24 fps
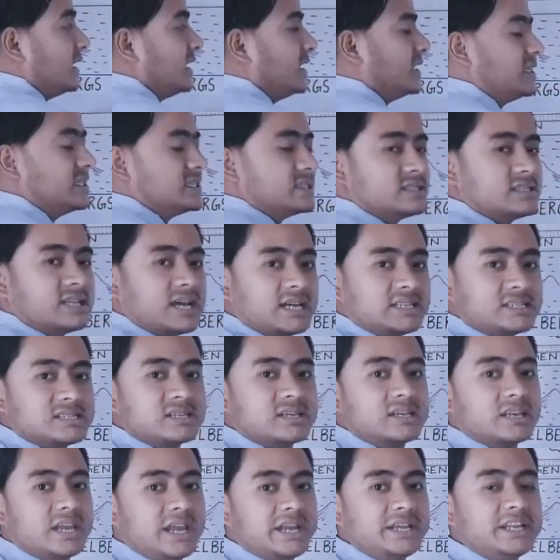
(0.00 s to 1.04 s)
it starts
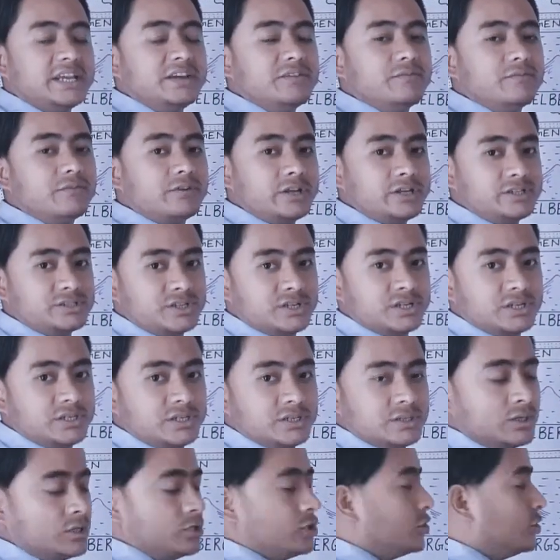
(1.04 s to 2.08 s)
creating
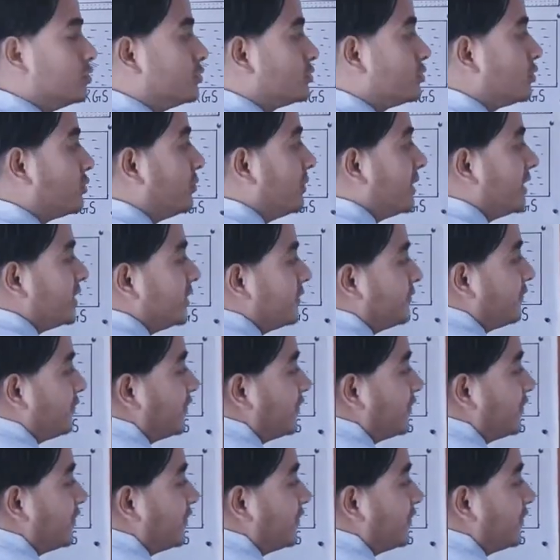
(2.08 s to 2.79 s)
friction. So when the